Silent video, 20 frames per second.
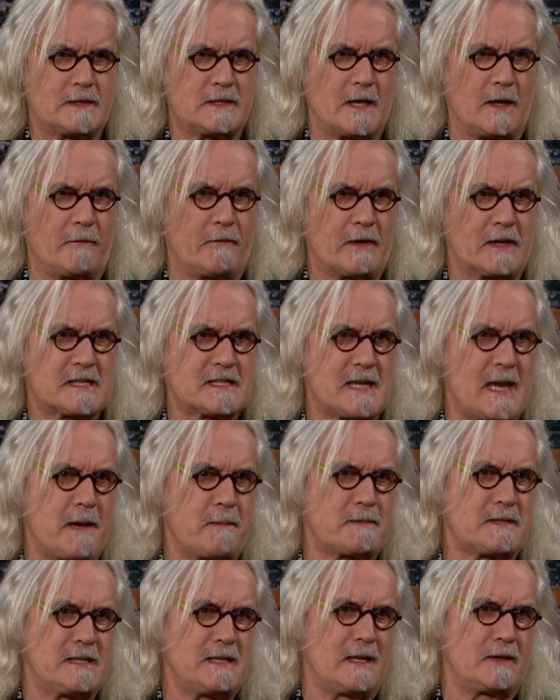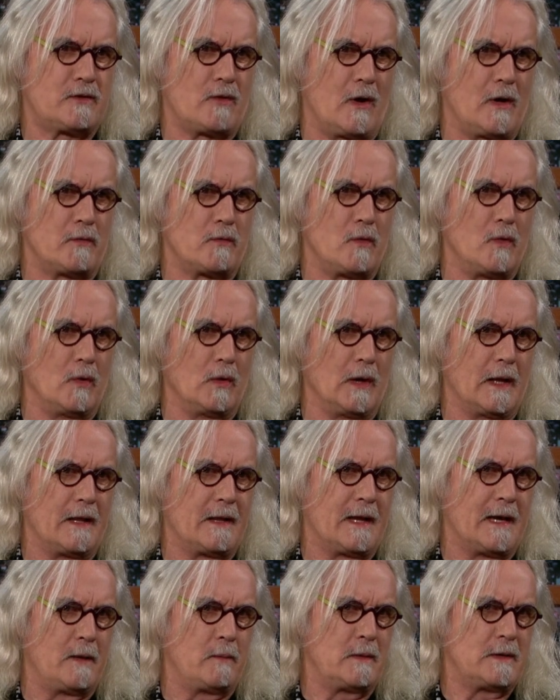of accepting a role like
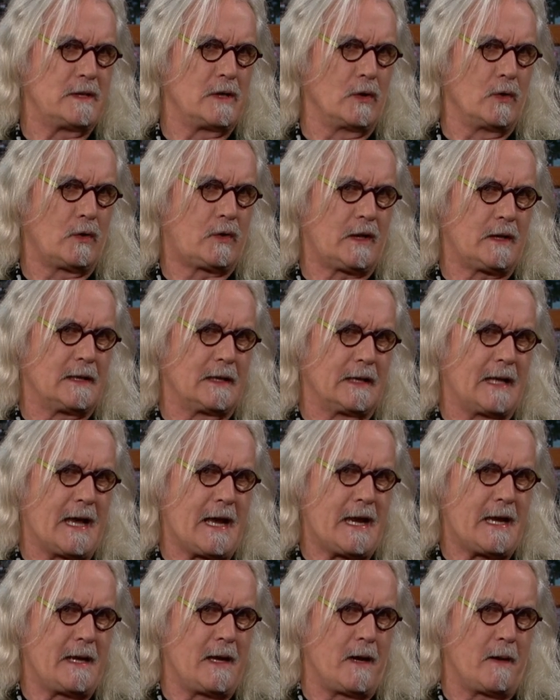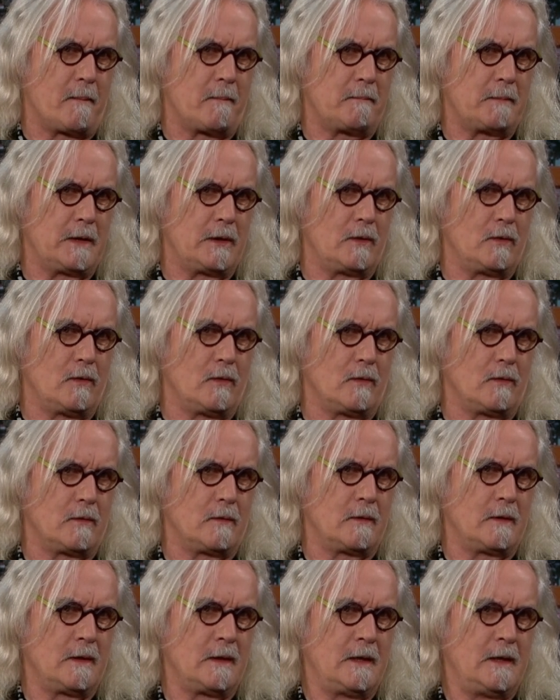that. When you look at the lineup, you know.
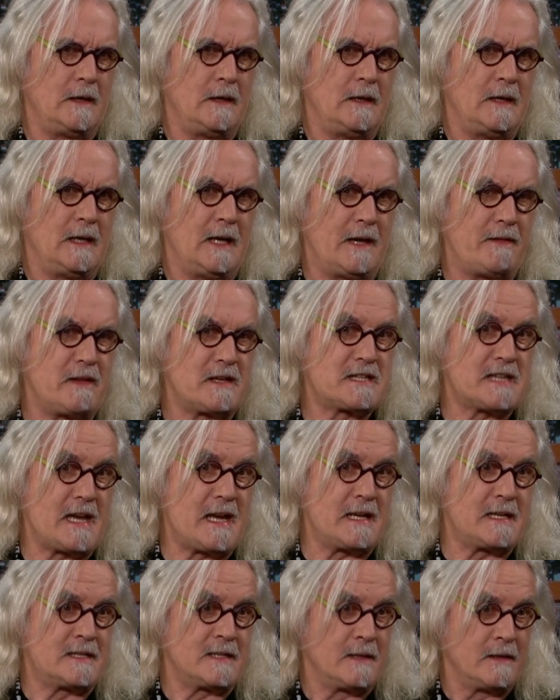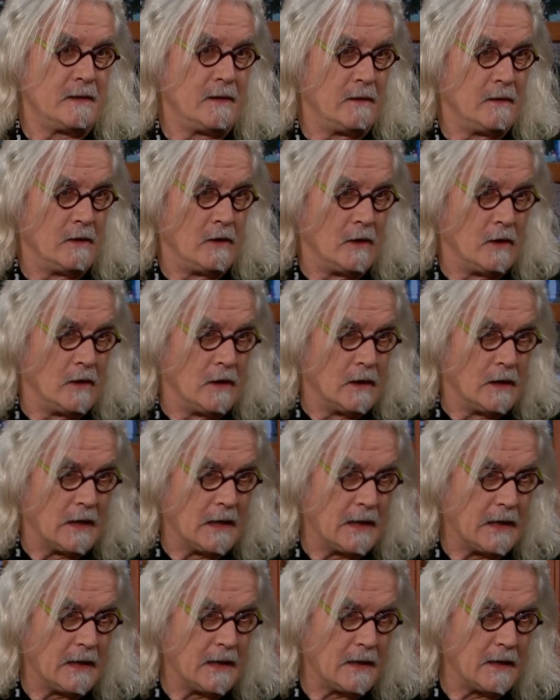And they said,
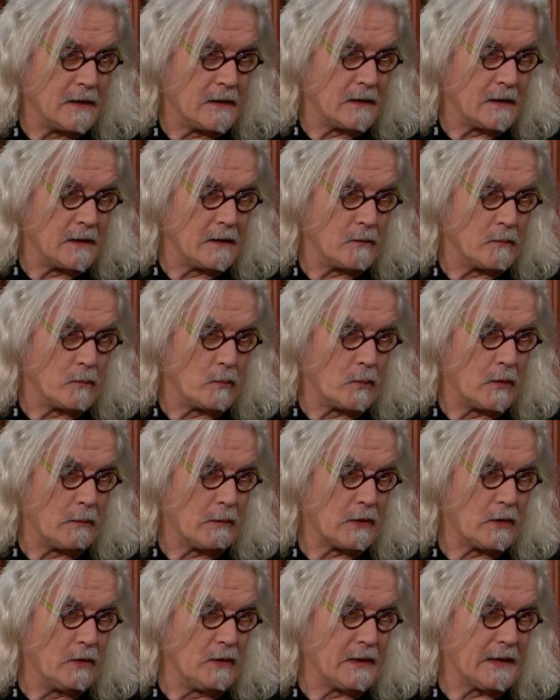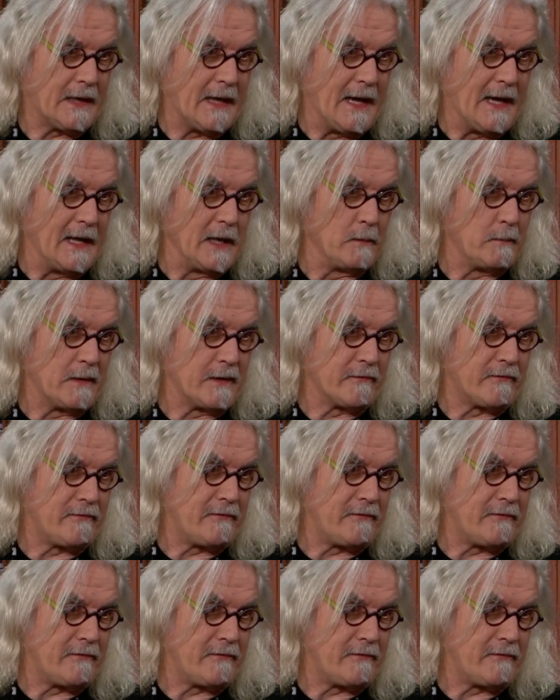we were going to get Albert